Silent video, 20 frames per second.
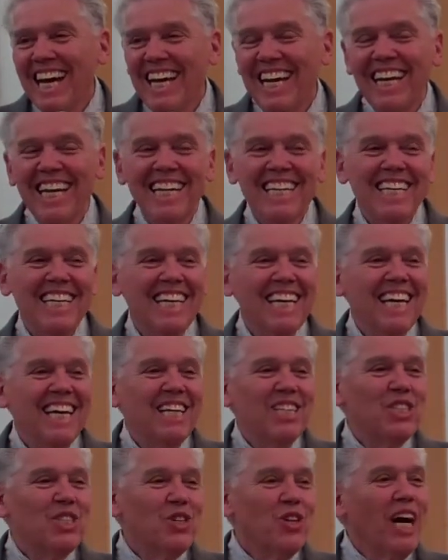And
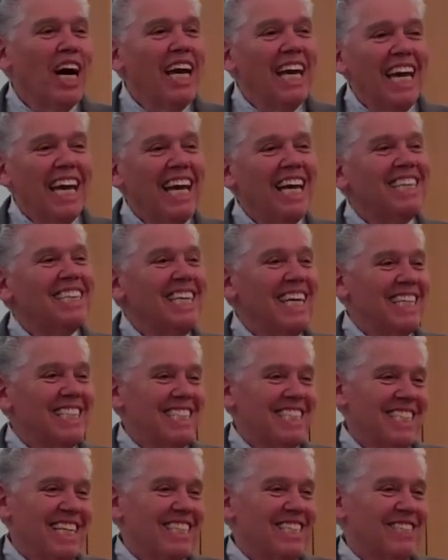so I had that
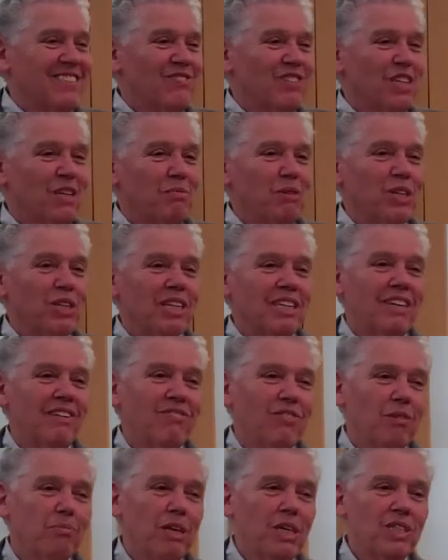sense of community
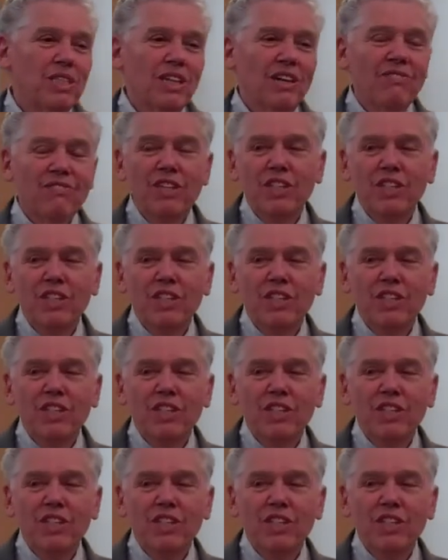for myself.